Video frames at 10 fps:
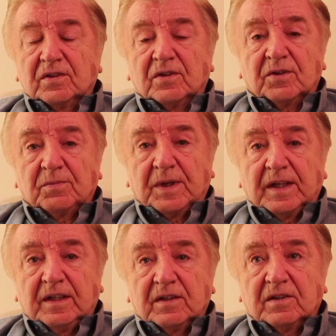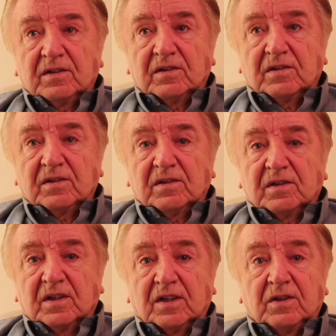go to bed
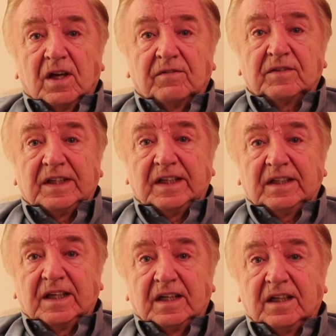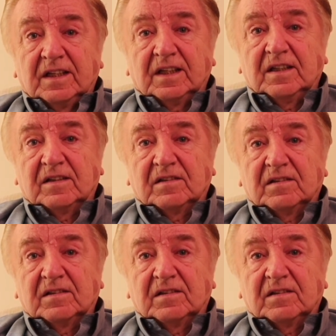and you haven't eaten anything,